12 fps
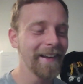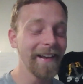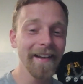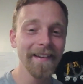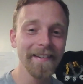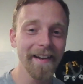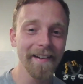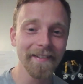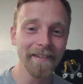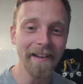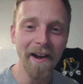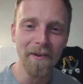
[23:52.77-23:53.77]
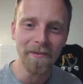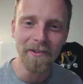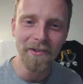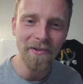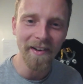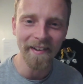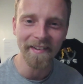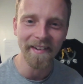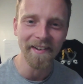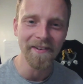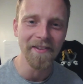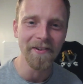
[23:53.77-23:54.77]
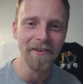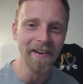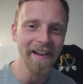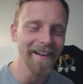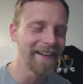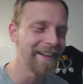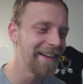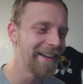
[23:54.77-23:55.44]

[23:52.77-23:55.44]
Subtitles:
He has to actually outdo Alexander the Great.